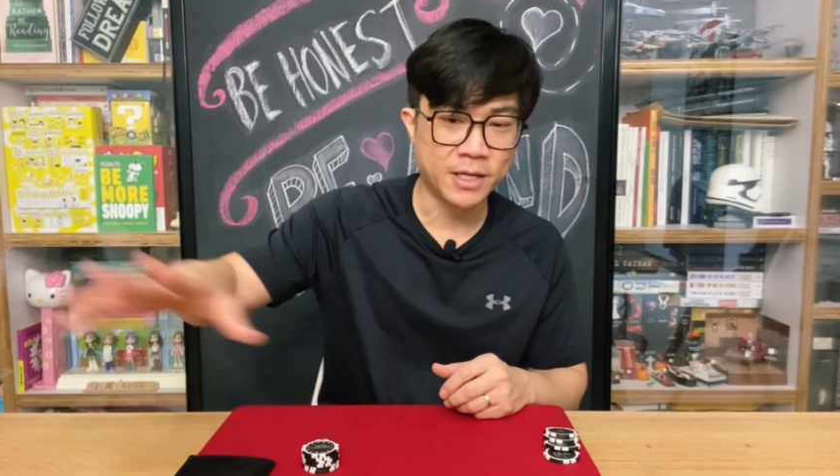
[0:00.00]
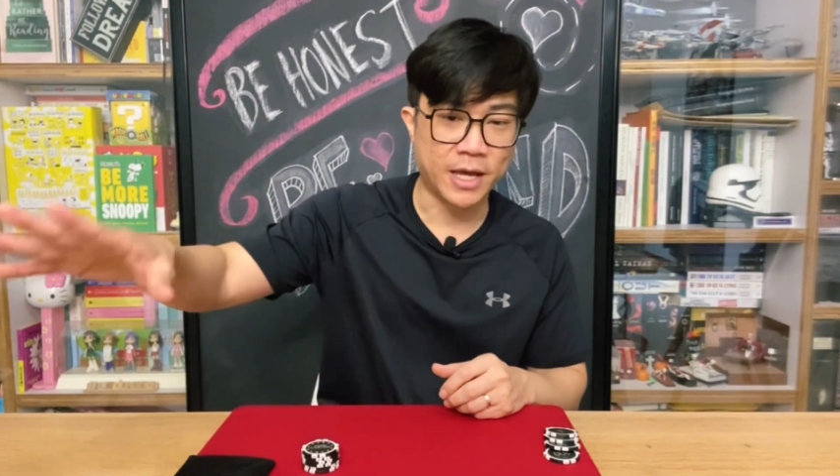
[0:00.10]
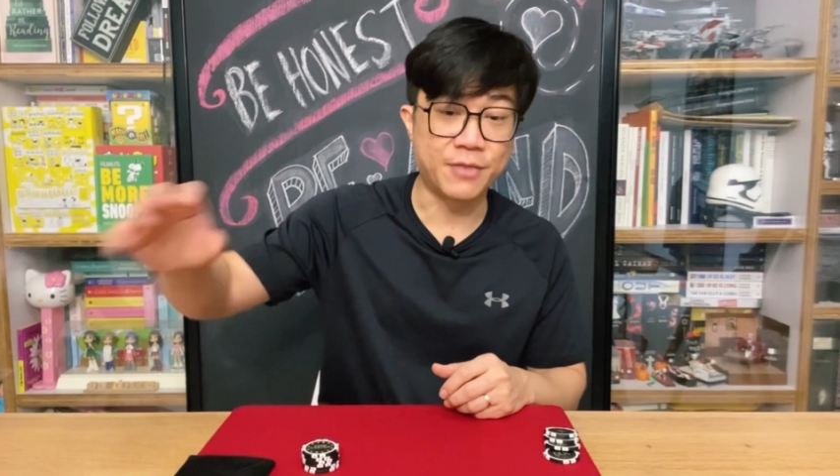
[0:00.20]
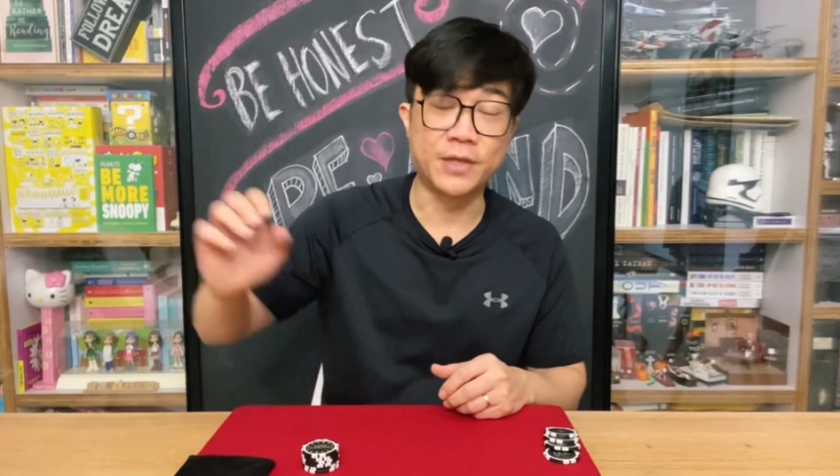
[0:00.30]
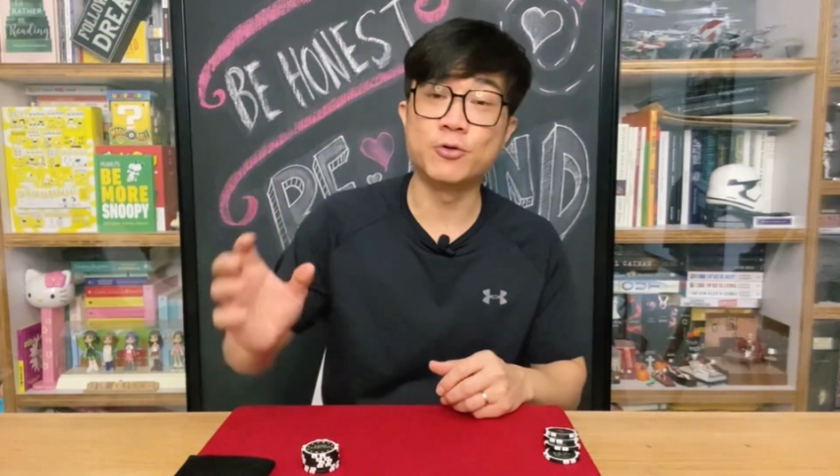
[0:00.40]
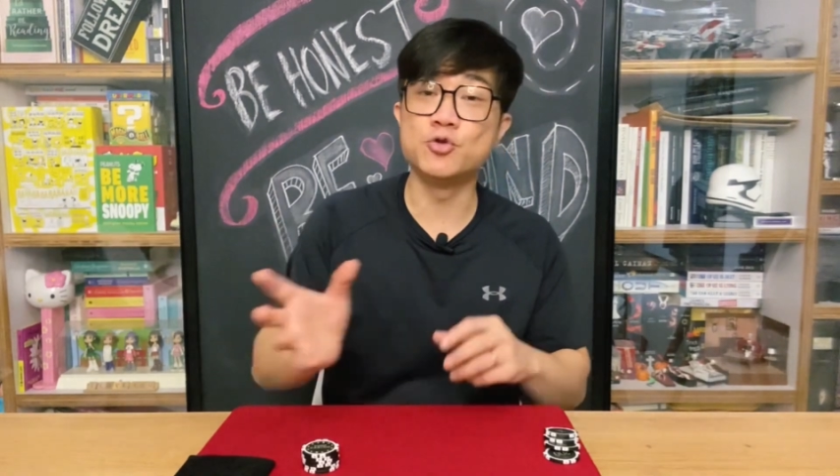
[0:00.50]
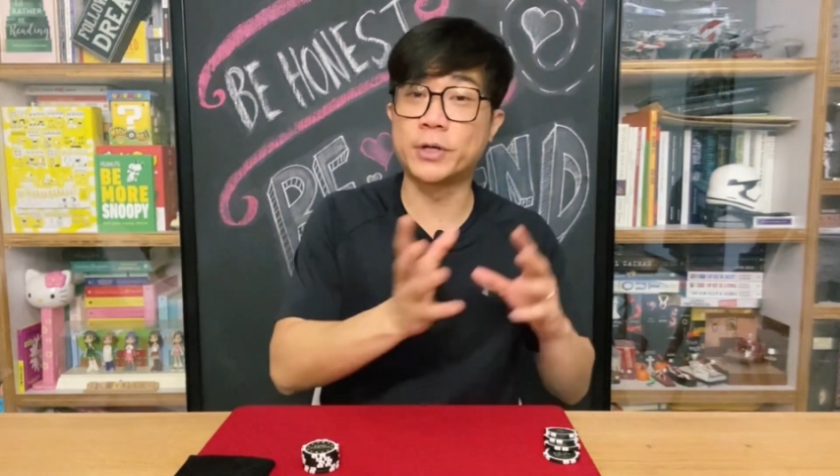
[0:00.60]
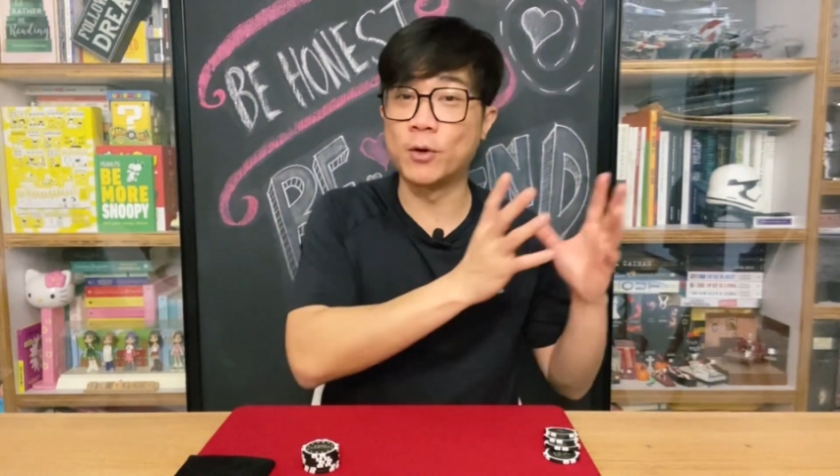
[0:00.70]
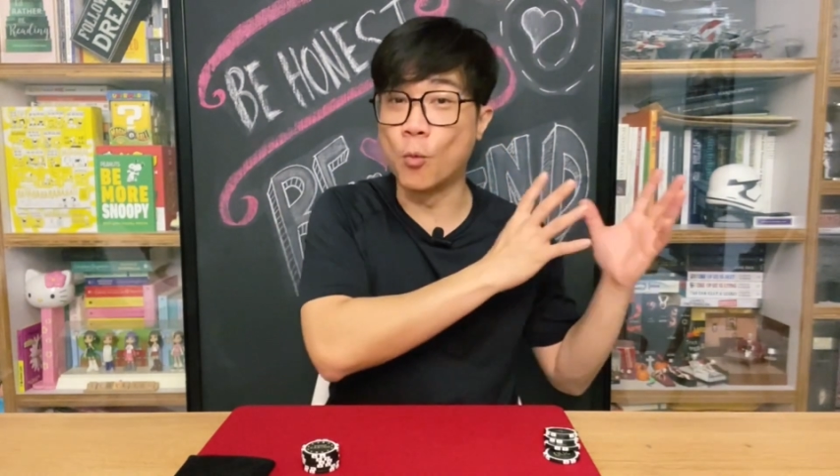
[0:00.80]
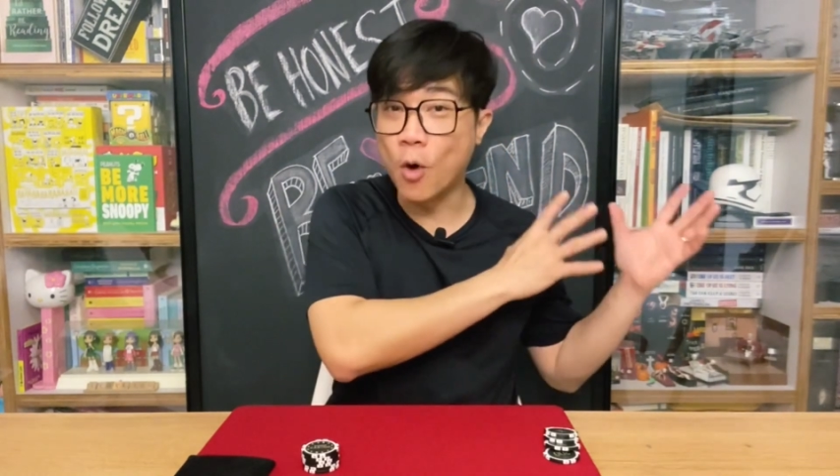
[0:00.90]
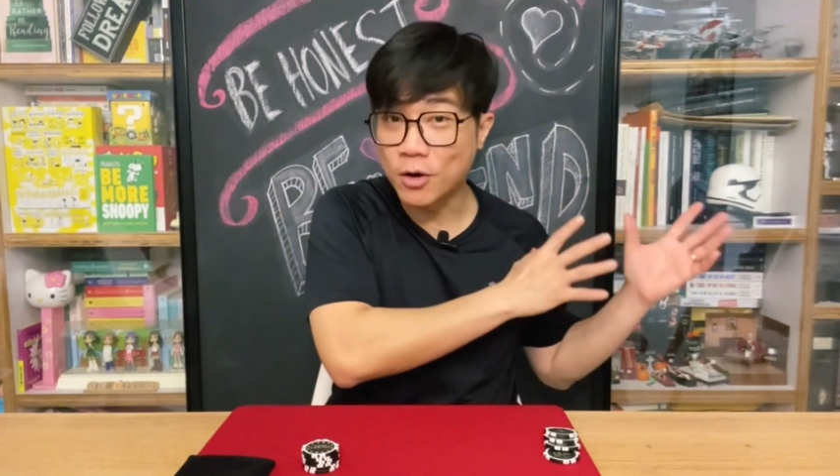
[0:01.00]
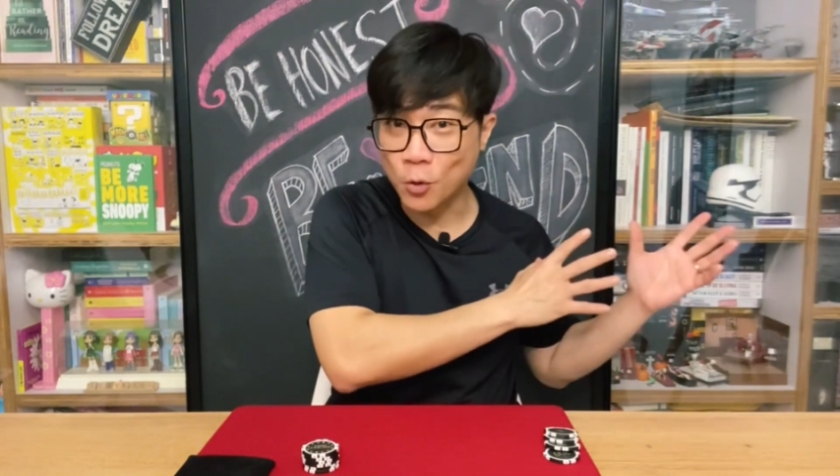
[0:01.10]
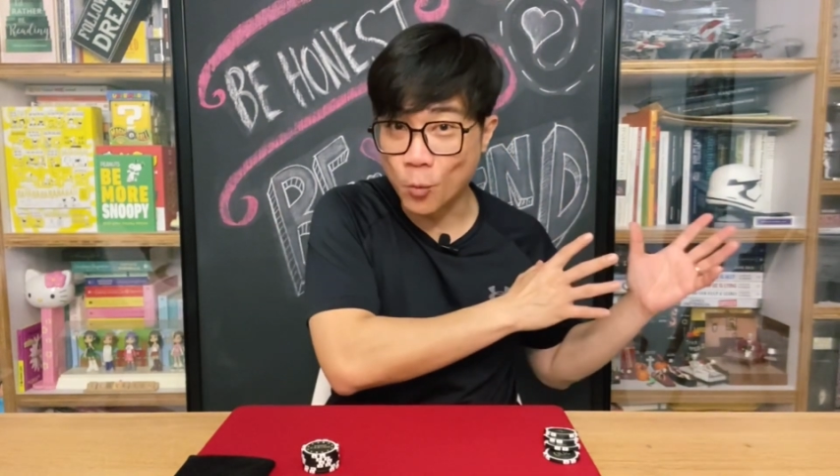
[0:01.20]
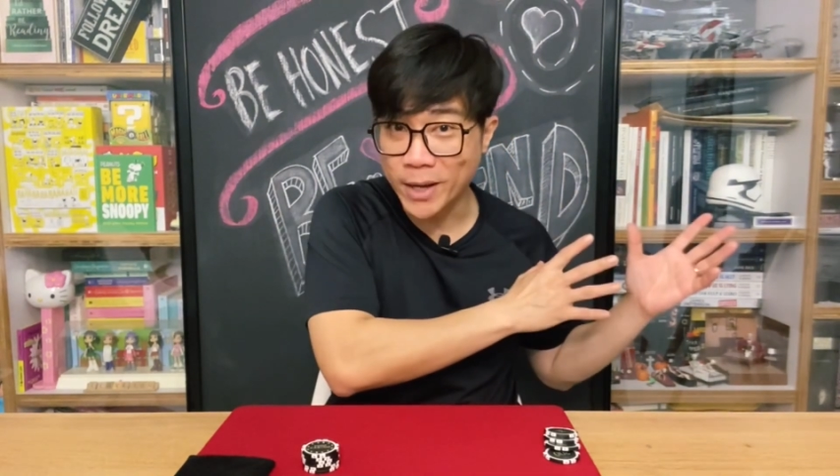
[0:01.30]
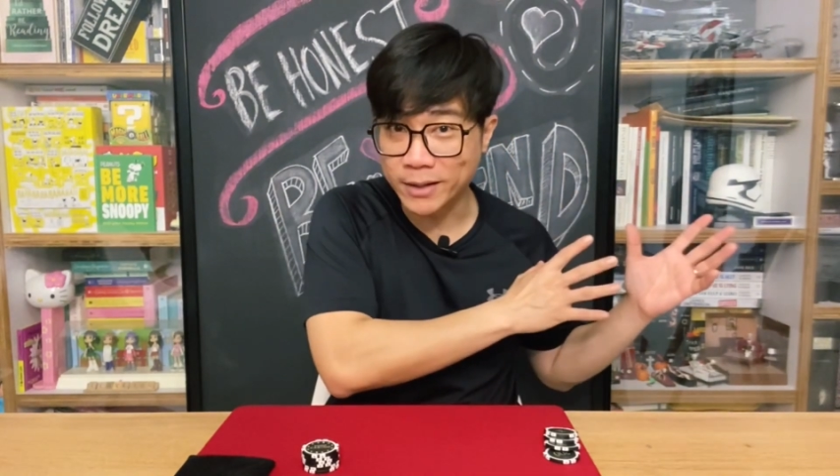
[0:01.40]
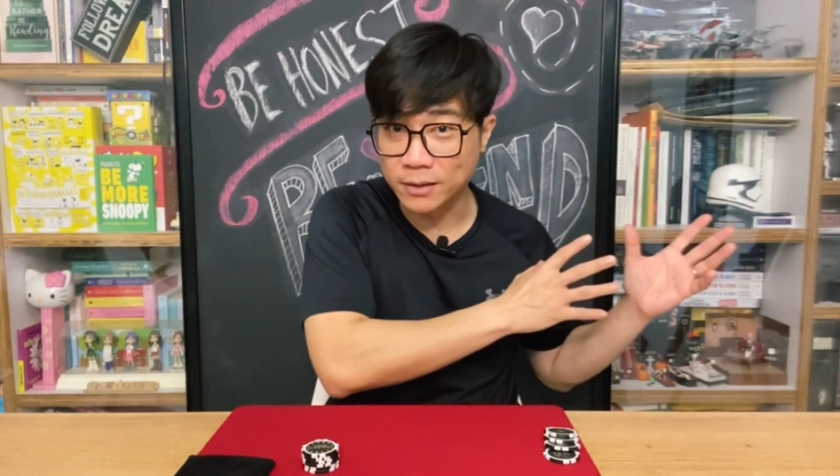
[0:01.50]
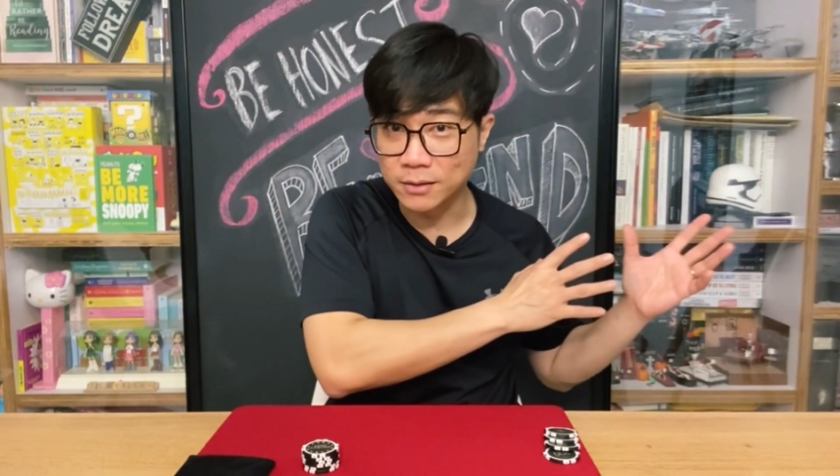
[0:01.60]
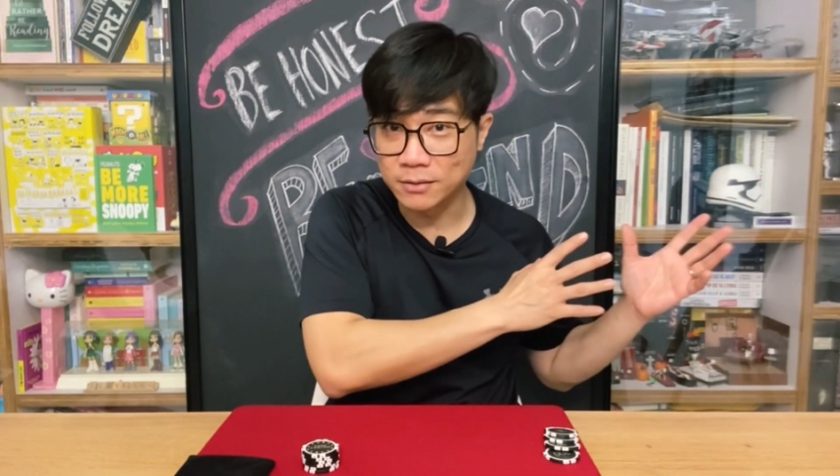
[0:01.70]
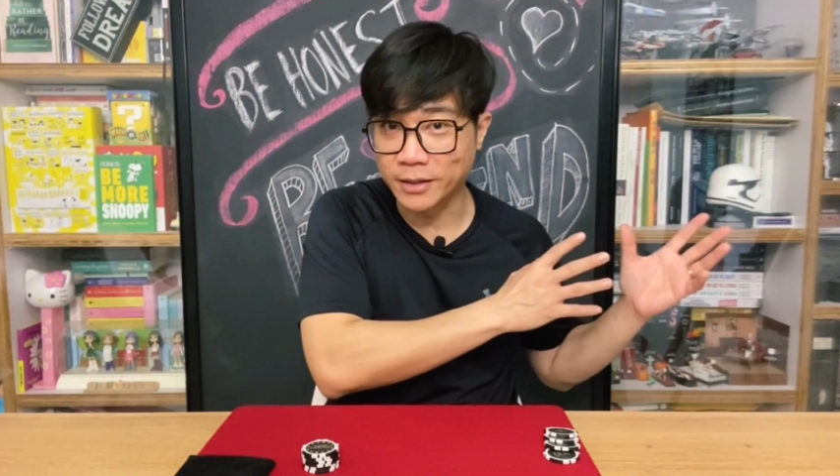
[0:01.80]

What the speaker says: and now you can walk away,